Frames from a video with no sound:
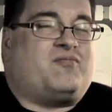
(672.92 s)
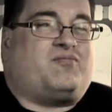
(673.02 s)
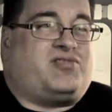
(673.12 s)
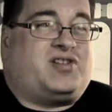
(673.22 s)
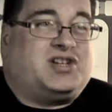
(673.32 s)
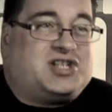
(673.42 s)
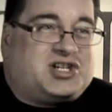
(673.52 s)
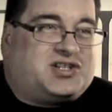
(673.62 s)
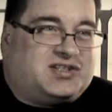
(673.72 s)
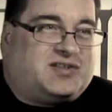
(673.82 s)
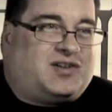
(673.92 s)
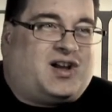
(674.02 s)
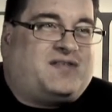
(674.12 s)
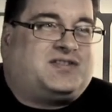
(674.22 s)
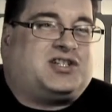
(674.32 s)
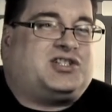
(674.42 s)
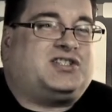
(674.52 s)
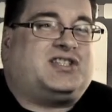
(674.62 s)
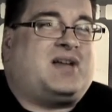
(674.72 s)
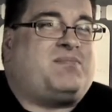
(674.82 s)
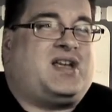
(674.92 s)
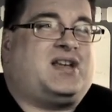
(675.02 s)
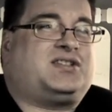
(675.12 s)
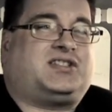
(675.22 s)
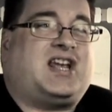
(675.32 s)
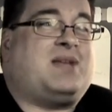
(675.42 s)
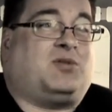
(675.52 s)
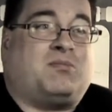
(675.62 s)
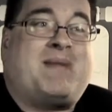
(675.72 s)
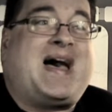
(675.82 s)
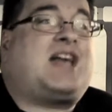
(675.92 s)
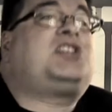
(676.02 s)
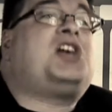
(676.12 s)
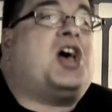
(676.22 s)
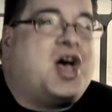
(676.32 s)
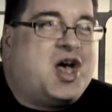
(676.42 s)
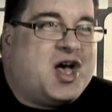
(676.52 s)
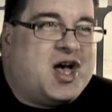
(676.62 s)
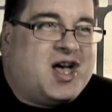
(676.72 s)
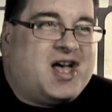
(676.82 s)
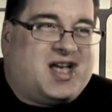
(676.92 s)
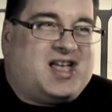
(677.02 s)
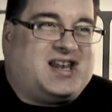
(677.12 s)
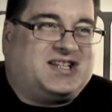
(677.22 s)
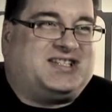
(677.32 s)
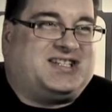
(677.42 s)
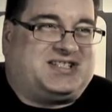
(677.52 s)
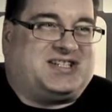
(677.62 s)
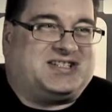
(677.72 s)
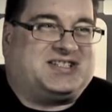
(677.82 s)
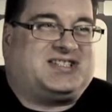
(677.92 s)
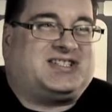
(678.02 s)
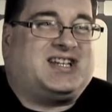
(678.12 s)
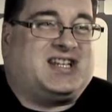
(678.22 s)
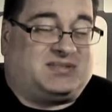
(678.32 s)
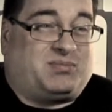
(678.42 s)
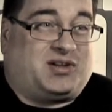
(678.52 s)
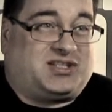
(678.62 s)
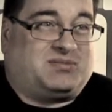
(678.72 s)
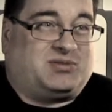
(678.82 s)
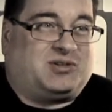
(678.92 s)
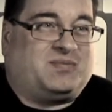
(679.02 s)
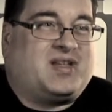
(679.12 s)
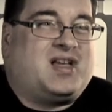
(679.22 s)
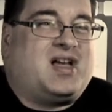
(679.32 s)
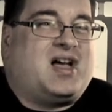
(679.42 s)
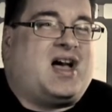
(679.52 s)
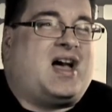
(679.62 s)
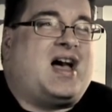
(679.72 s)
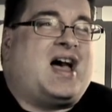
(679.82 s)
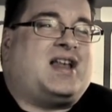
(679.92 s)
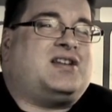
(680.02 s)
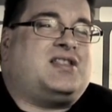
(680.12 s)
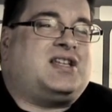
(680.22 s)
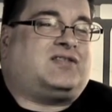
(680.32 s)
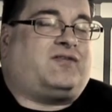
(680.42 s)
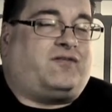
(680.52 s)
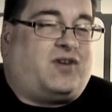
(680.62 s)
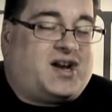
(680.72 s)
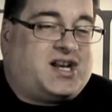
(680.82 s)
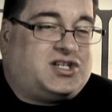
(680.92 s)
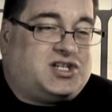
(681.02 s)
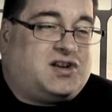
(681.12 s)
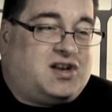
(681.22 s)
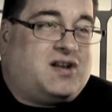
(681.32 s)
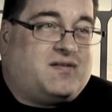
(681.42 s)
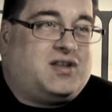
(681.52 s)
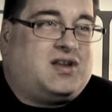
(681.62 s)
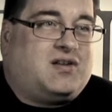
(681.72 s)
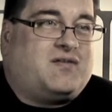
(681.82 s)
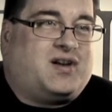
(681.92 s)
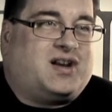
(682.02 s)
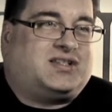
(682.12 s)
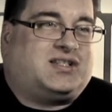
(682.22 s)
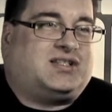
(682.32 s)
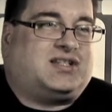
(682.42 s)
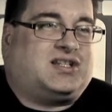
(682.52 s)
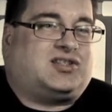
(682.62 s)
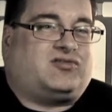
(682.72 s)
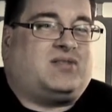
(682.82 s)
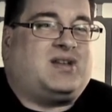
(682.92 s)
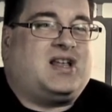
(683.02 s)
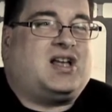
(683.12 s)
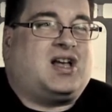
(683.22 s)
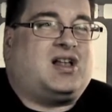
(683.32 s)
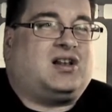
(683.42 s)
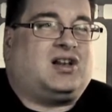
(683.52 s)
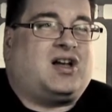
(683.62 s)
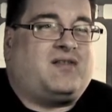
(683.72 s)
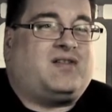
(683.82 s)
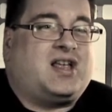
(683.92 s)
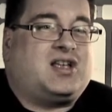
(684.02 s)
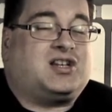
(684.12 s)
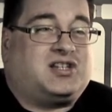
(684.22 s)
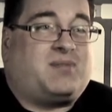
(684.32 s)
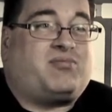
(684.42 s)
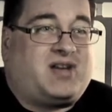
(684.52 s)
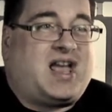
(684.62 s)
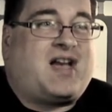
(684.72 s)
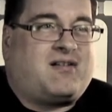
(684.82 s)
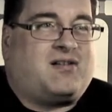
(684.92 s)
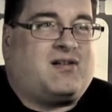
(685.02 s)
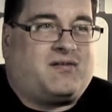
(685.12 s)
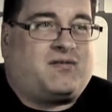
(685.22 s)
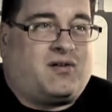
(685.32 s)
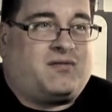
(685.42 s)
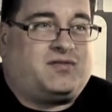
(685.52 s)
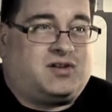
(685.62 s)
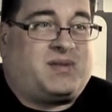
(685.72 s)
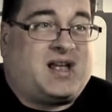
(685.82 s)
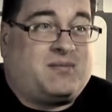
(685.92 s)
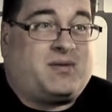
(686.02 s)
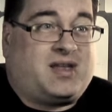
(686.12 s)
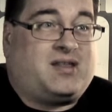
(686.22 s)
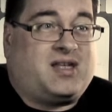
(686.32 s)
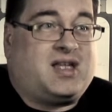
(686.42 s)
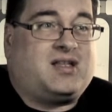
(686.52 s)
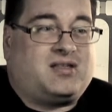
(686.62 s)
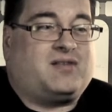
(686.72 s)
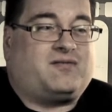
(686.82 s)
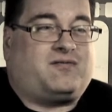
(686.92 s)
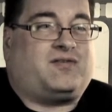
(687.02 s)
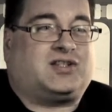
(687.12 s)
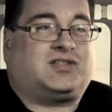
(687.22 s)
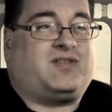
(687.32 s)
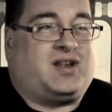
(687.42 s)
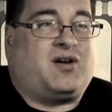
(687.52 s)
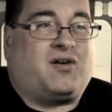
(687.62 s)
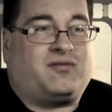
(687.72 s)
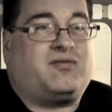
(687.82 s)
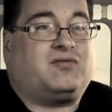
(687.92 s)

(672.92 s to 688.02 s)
preconditions of life, such as there being stable matter in existence, is possible. And this fine-tuning of the universe is an extremely lively contemporary area of debate within the philosophy of